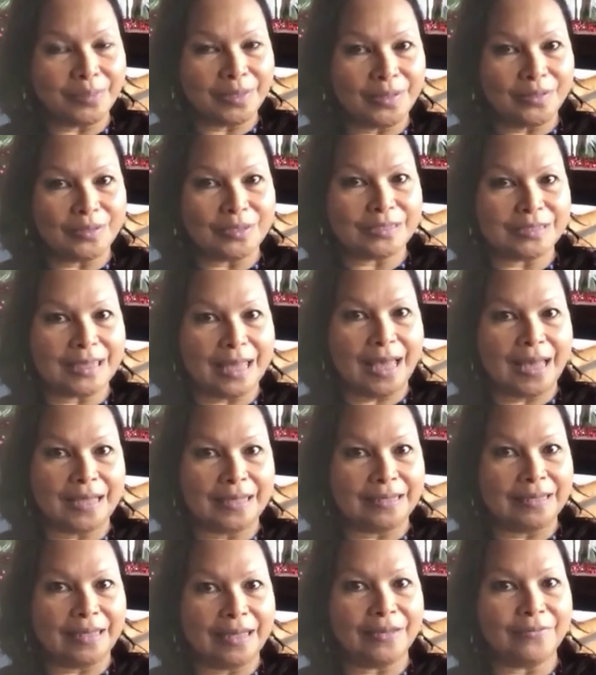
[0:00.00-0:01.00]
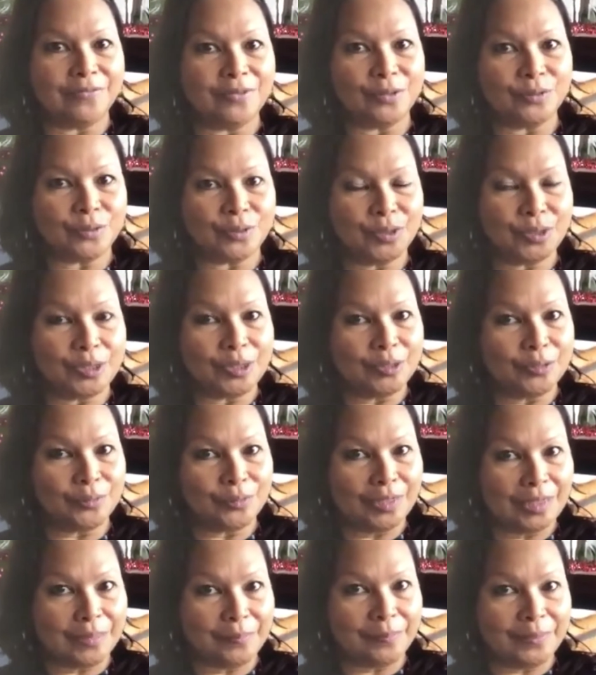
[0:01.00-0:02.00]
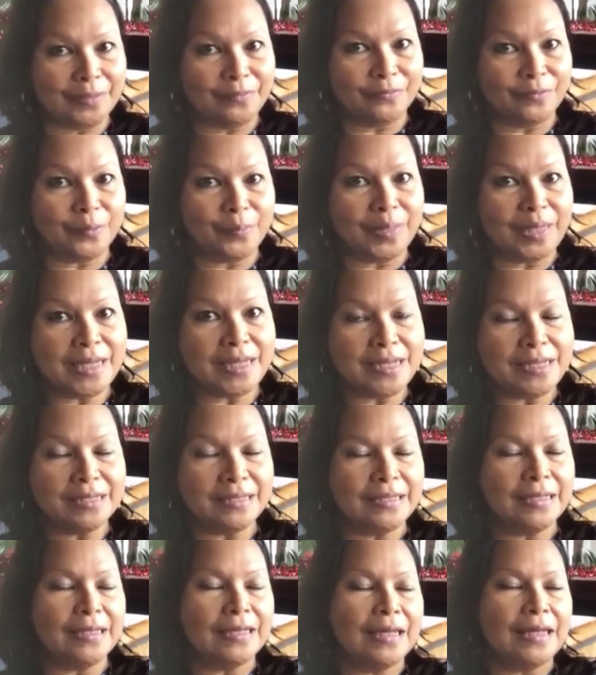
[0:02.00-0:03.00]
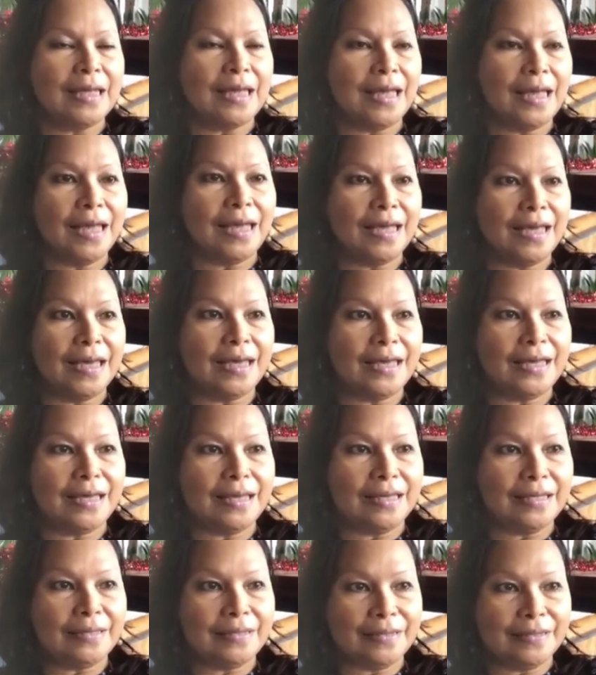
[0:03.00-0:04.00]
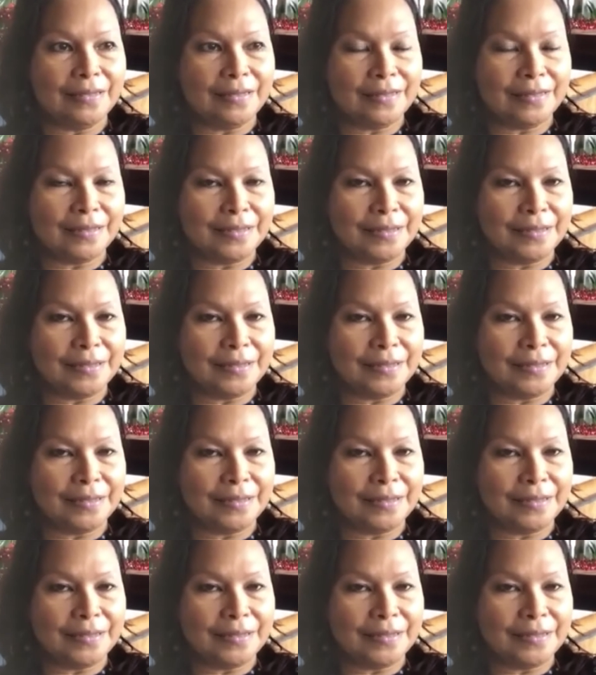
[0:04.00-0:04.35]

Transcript: because I gave it to her to keep it for me. And